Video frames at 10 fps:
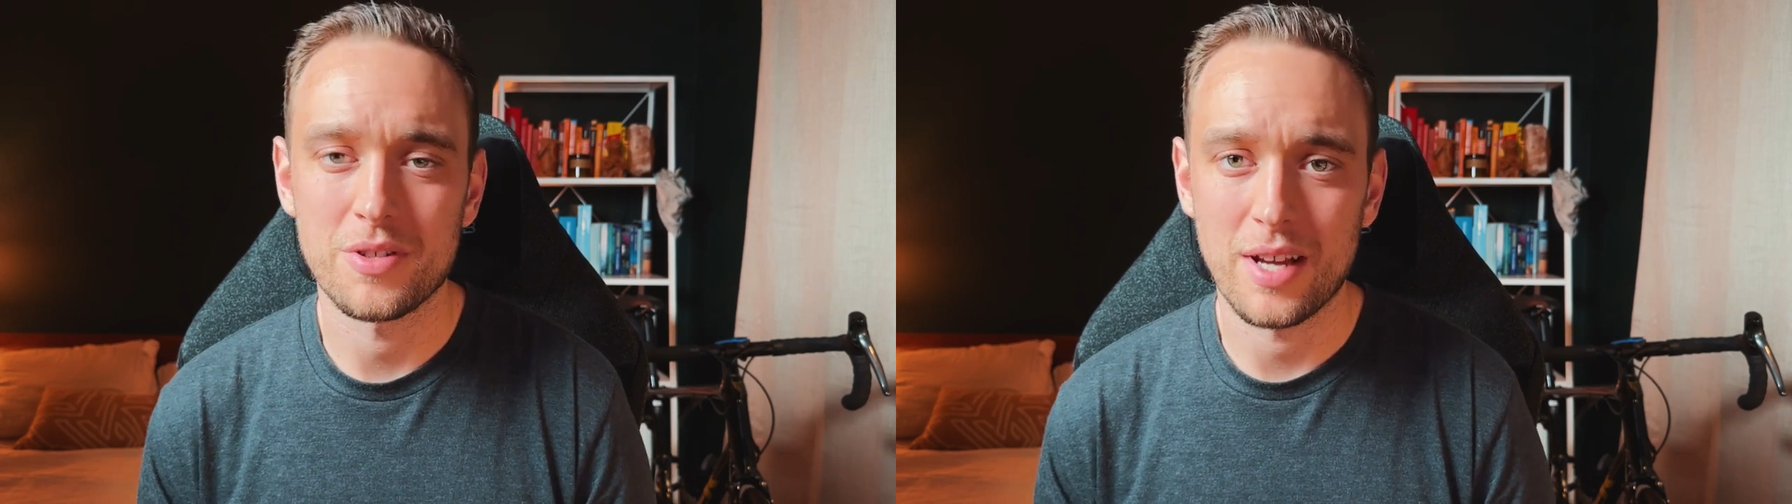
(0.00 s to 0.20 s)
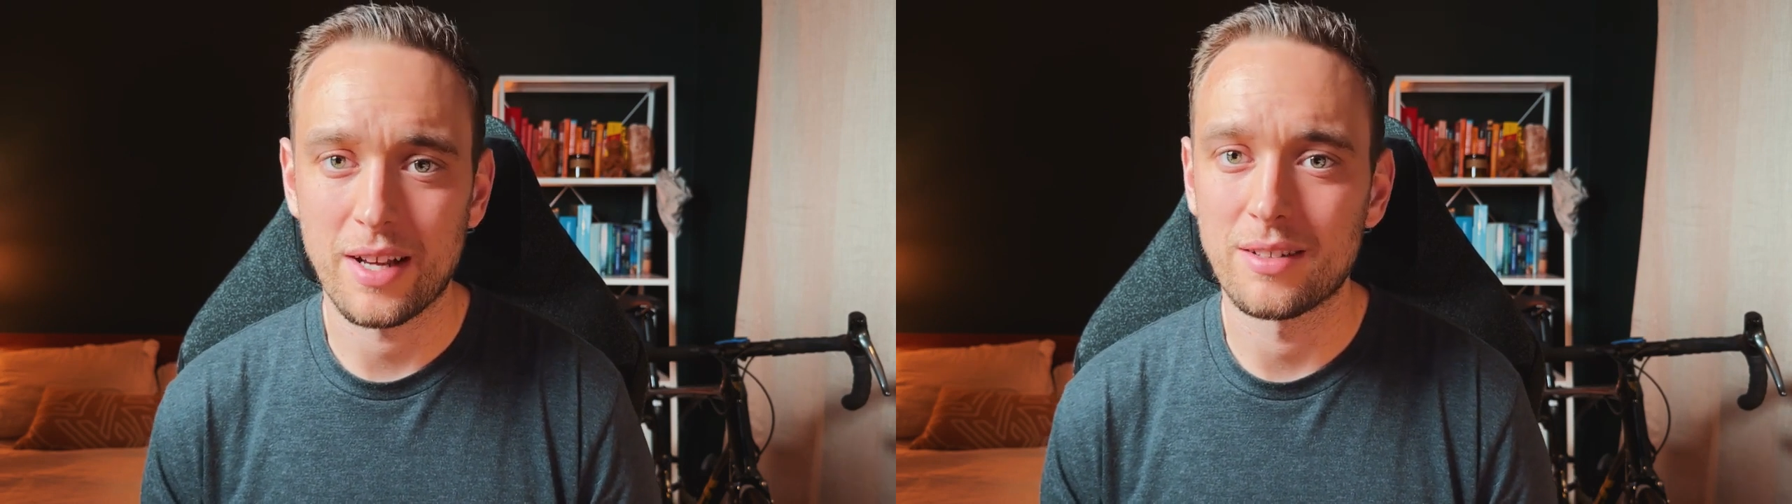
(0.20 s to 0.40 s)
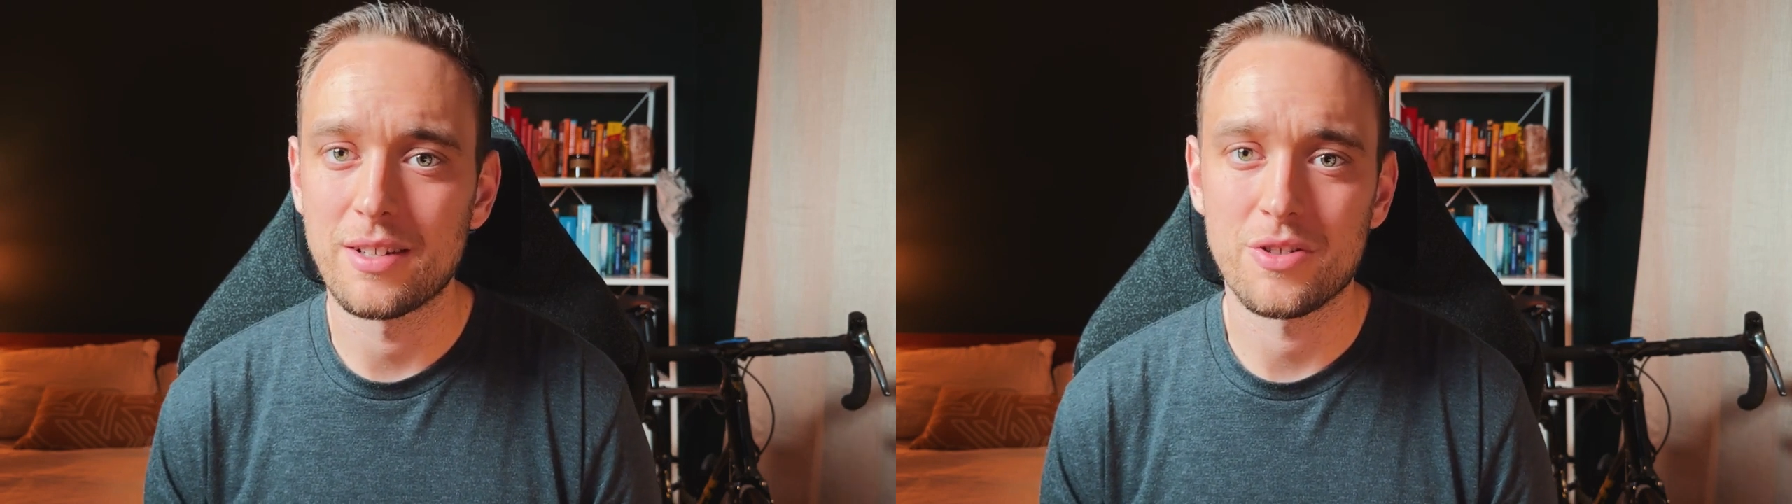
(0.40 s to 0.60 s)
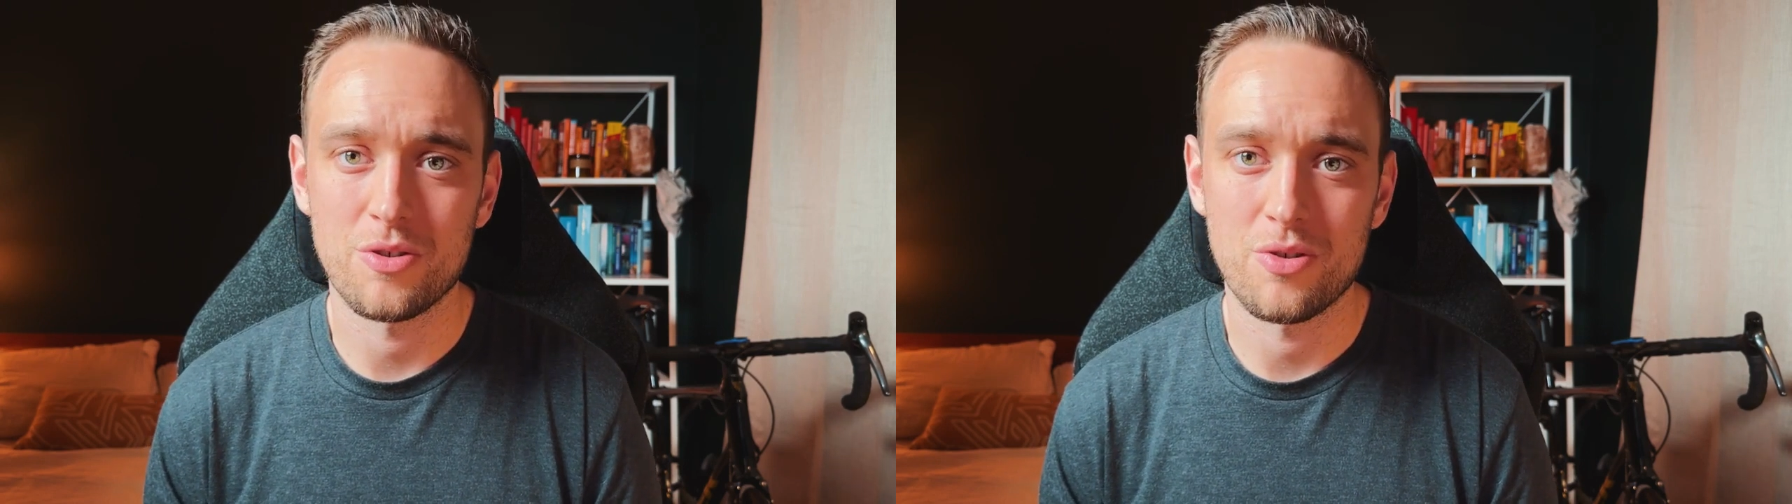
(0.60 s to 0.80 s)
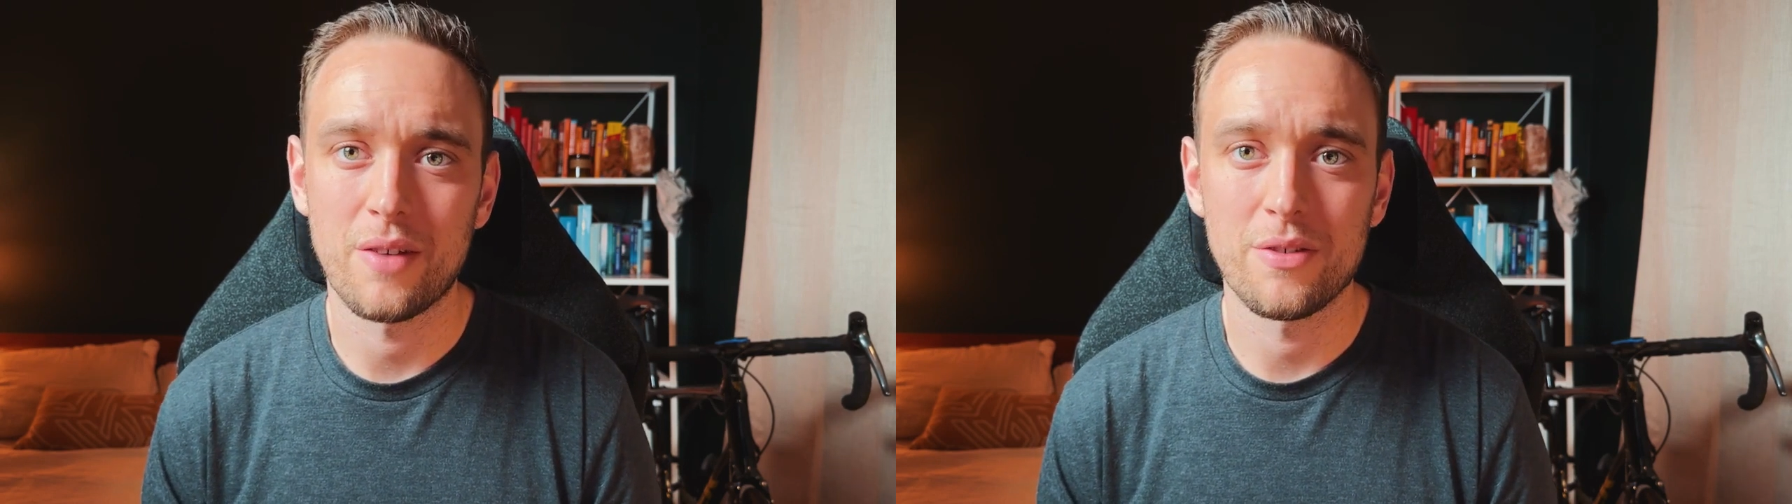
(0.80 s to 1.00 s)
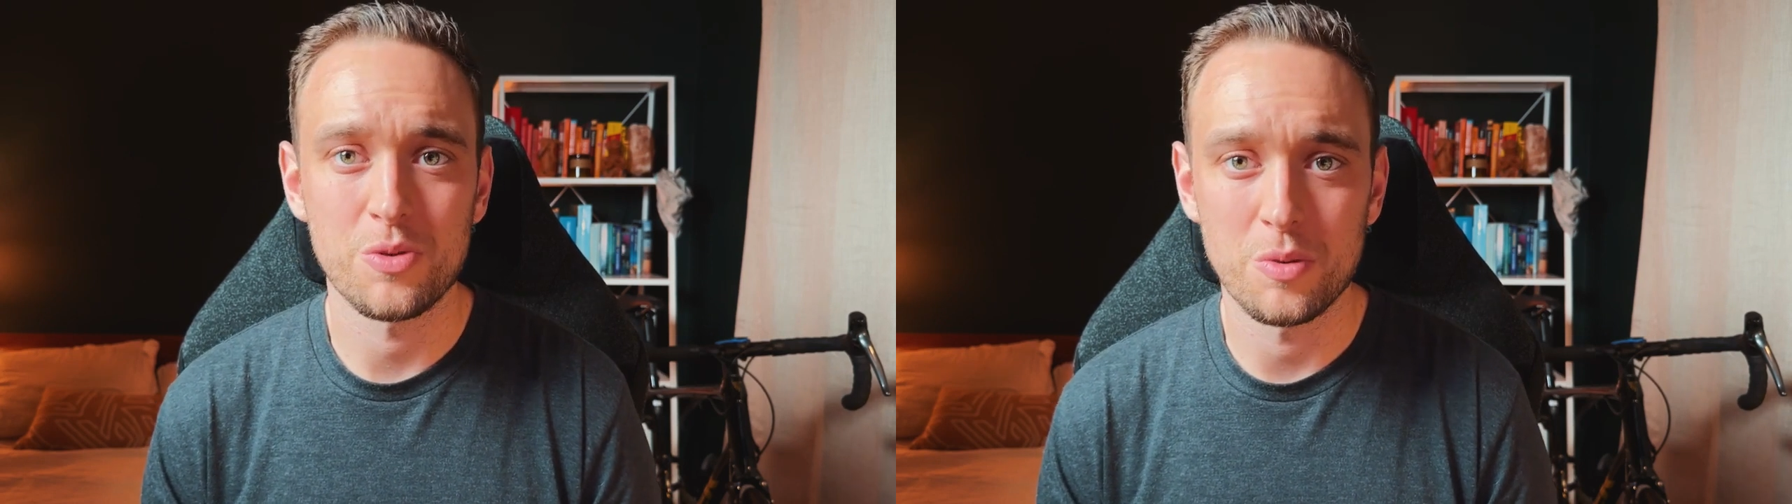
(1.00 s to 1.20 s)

cyclists or drivers will